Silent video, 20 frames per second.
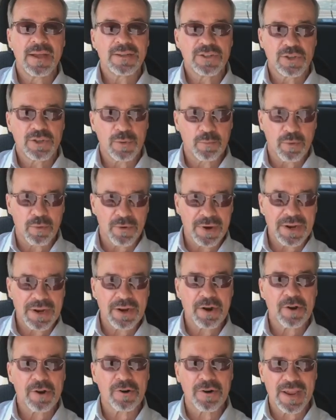to bring
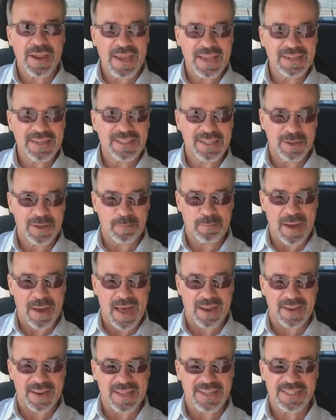her into
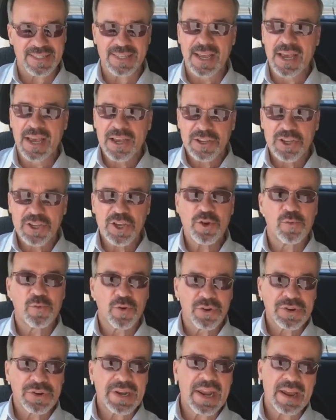balance. You will
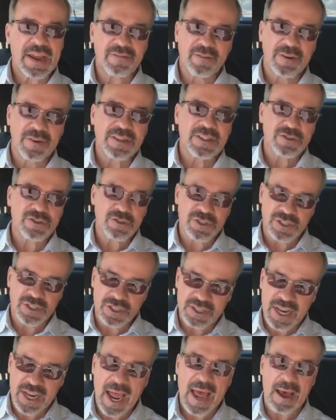never
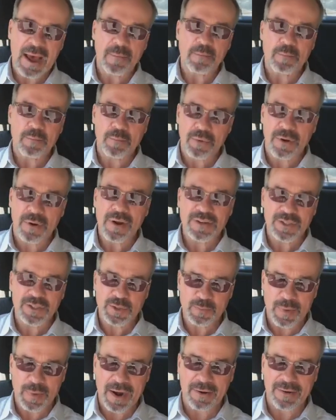tap
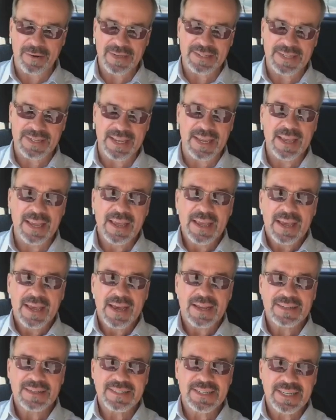prosperity
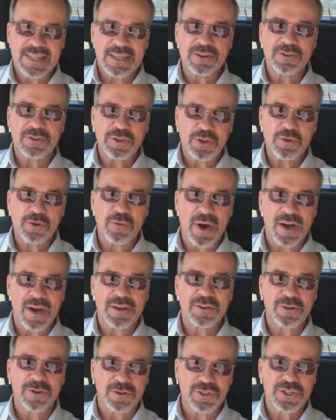until you
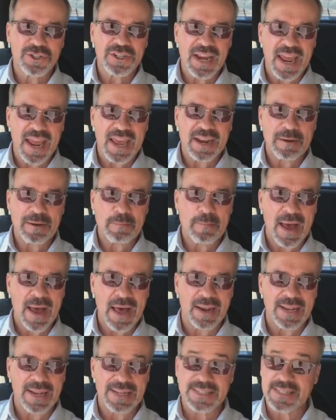understand
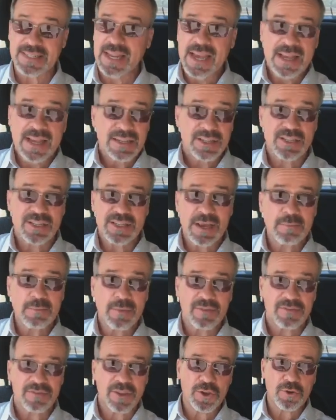balance. Some
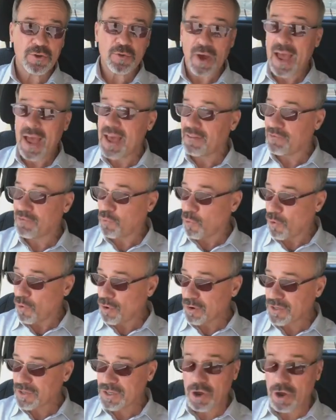of you have
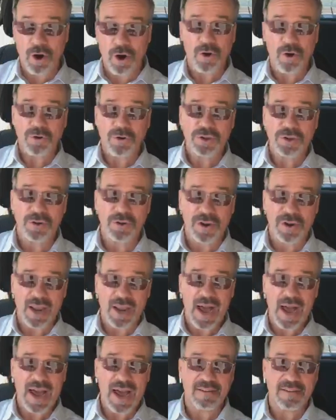worked all your
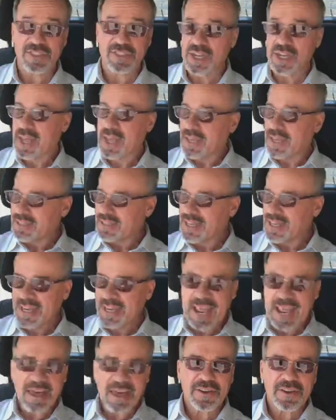lives to
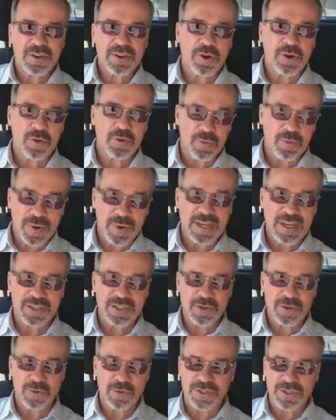gather your
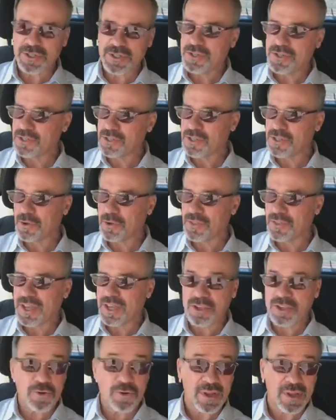resources so that
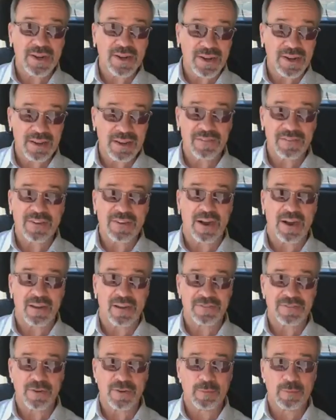you can live
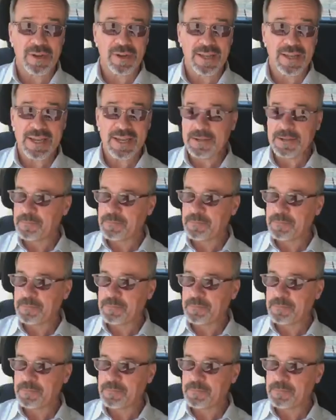comfortably,